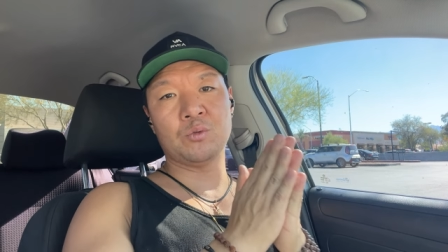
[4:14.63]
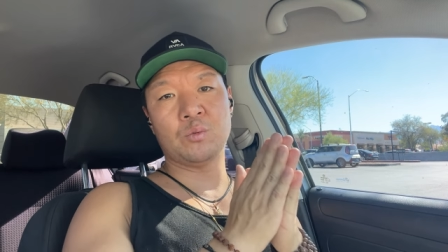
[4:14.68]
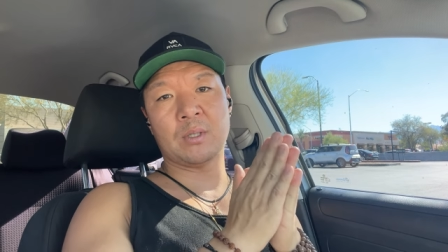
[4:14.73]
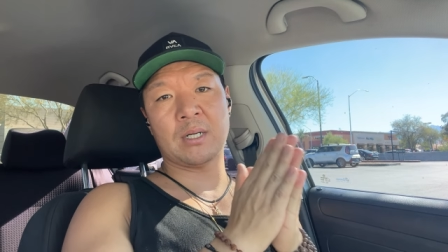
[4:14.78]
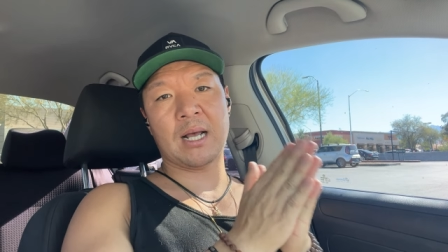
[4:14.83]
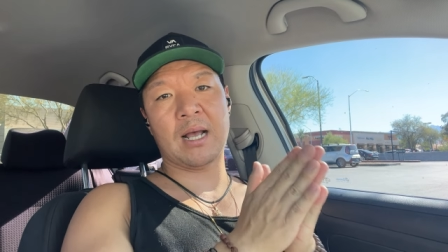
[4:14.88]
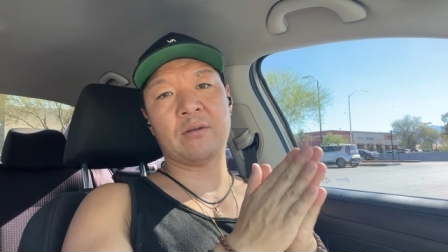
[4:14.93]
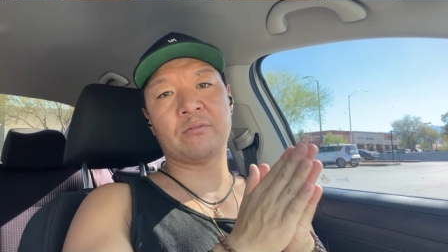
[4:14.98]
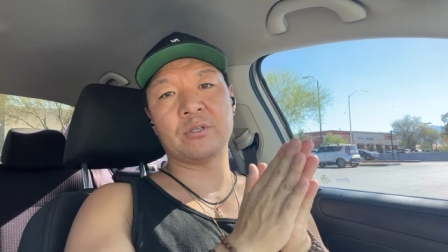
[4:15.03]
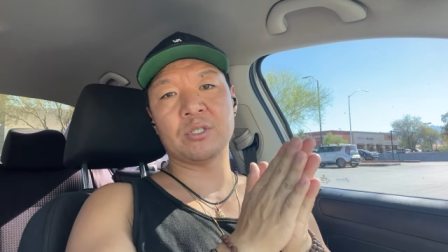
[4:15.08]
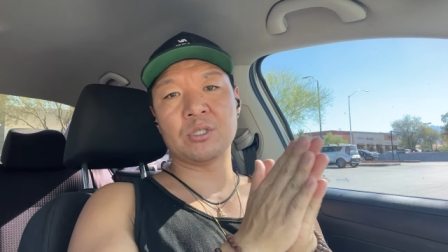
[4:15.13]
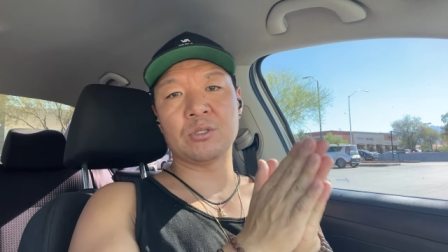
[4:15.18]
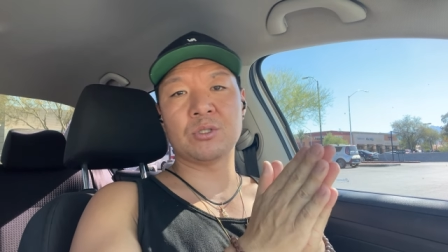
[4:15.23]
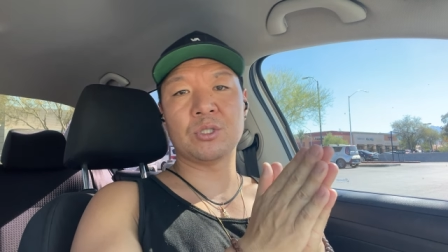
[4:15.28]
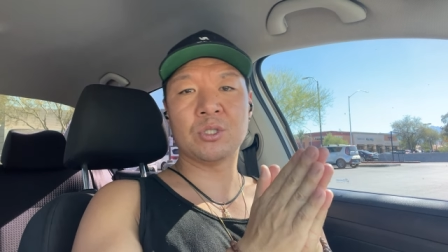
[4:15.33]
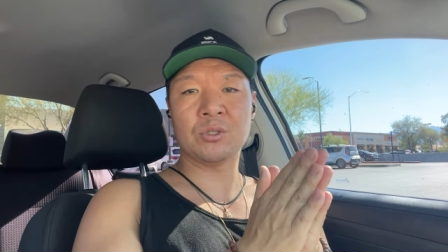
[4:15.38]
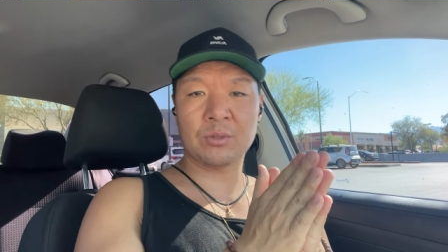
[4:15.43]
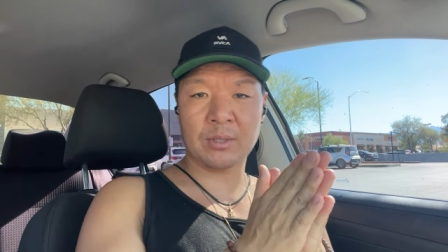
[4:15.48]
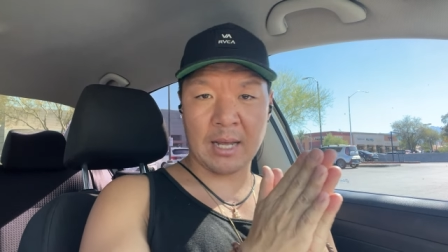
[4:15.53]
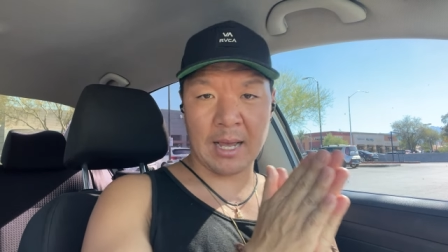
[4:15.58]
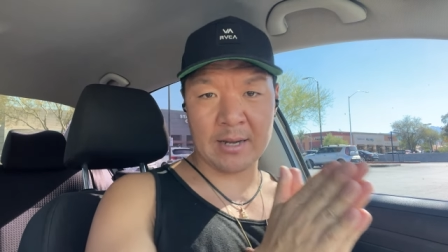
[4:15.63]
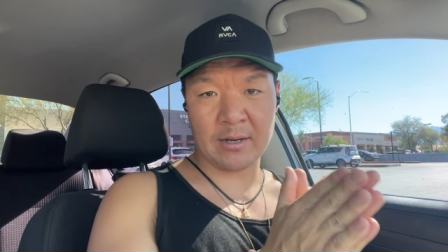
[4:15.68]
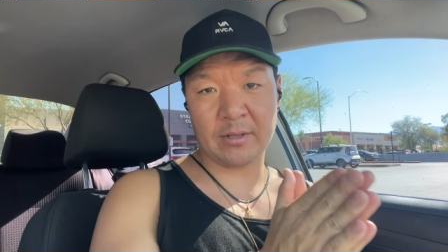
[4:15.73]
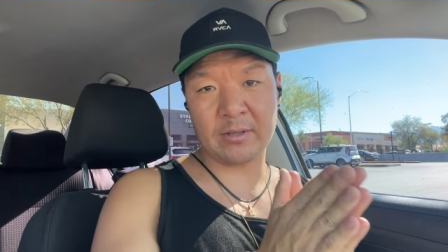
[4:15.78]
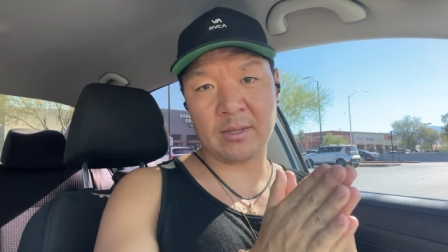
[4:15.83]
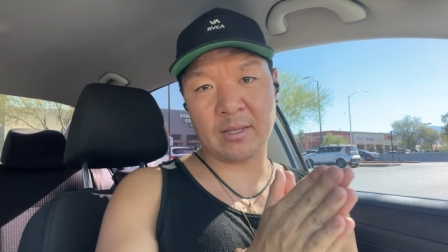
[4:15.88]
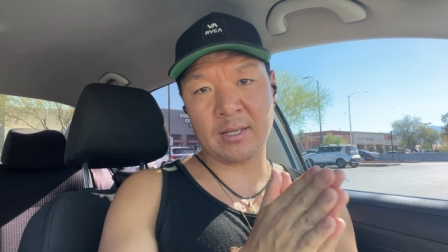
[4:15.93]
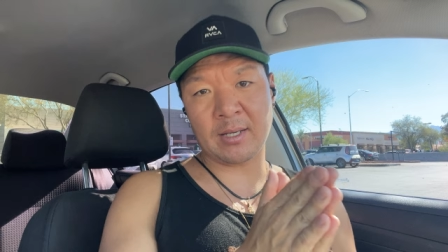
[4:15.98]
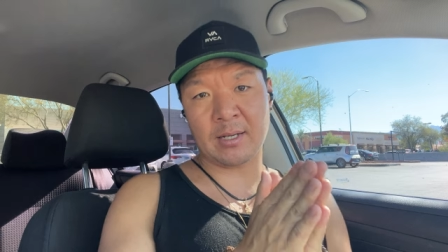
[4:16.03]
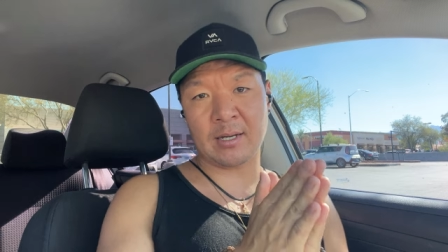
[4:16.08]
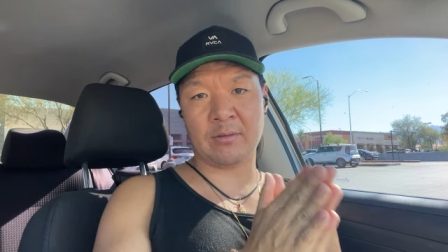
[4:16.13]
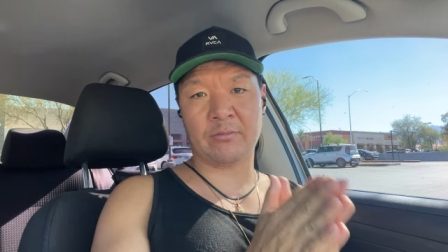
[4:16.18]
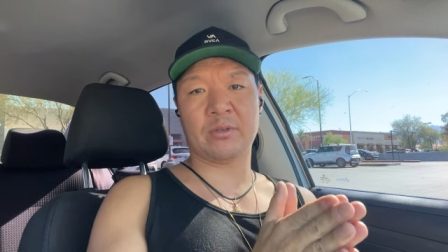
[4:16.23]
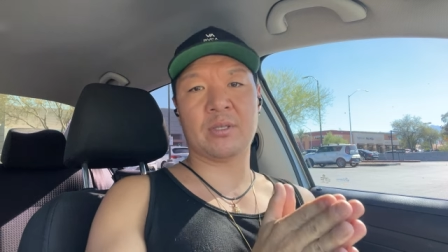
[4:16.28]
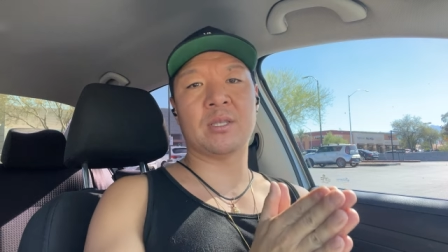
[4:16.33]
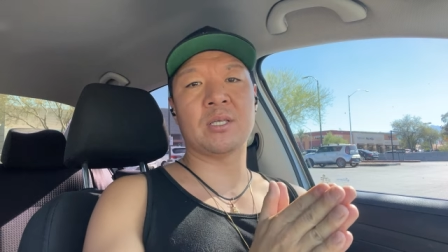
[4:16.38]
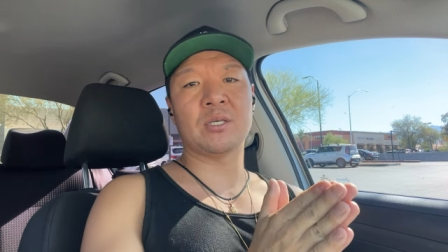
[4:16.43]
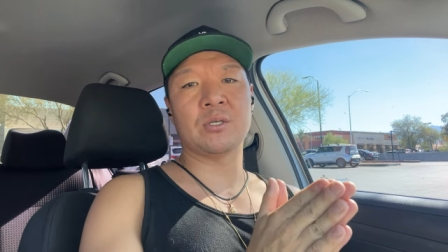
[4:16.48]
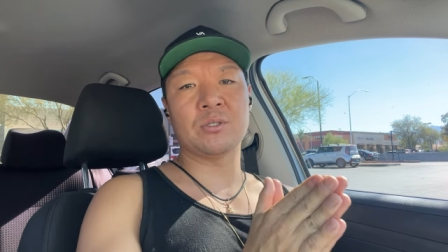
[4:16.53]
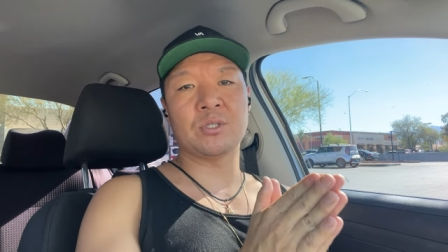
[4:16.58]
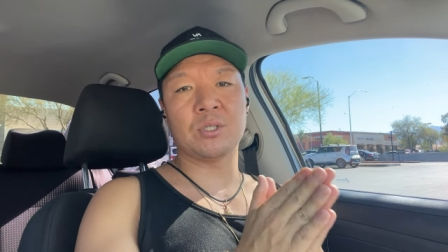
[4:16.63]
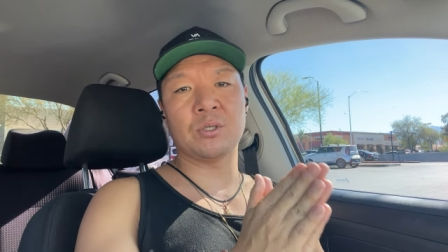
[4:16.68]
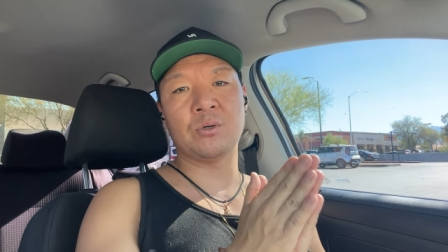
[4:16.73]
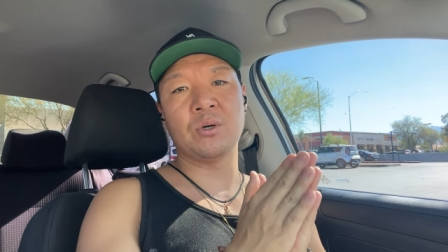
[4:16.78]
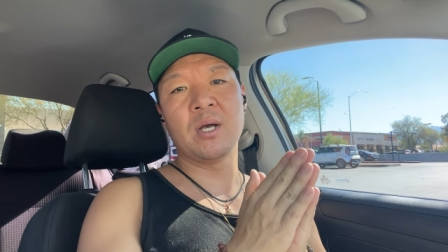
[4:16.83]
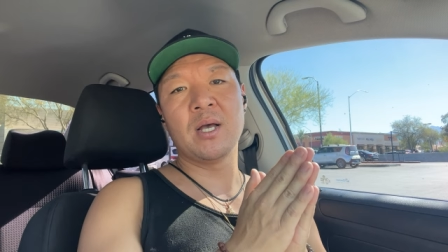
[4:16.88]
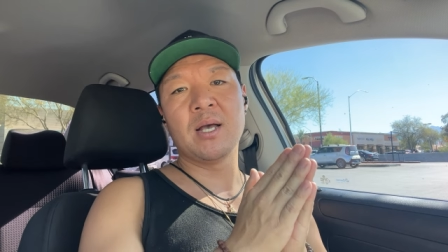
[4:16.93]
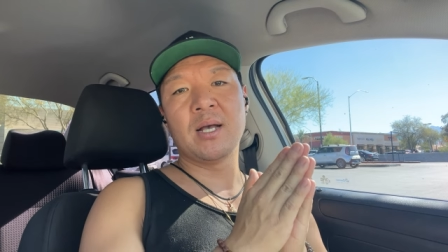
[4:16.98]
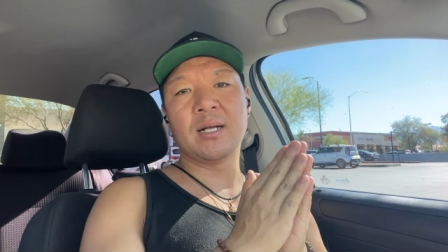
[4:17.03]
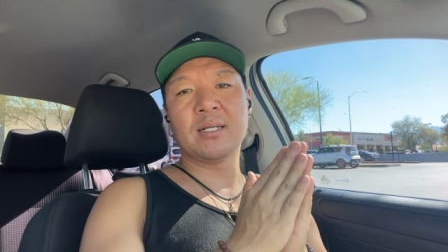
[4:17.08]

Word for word: whatever you do and anything and everything you do,